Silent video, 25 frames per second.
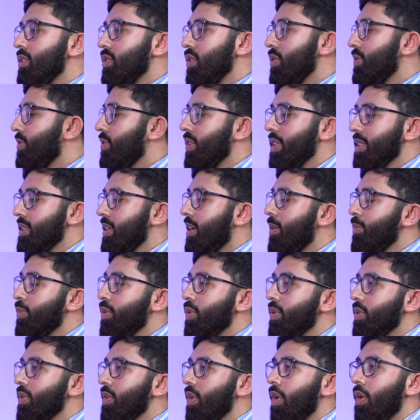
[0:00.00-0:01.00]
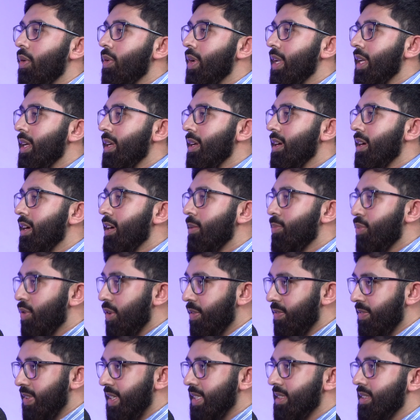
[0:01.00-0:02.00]
So for example, the Holy
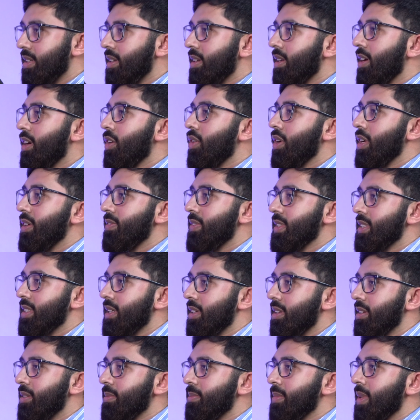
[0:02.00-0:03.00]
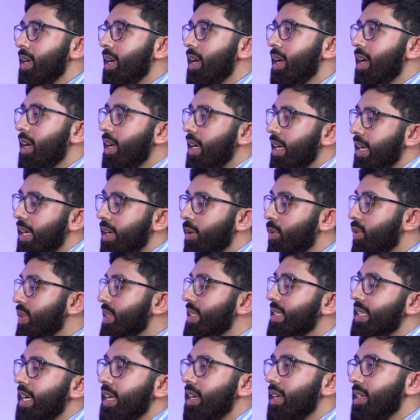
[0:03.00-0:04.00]
Prophet Sallallahu Alaihi Wasallam, he was
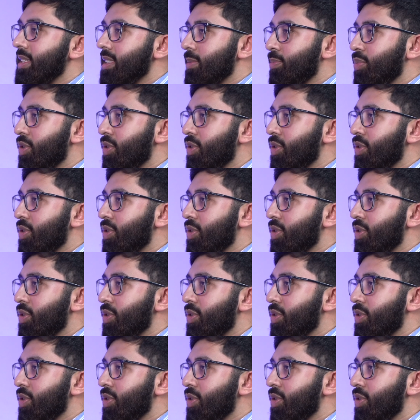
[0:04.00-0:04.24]
sent as a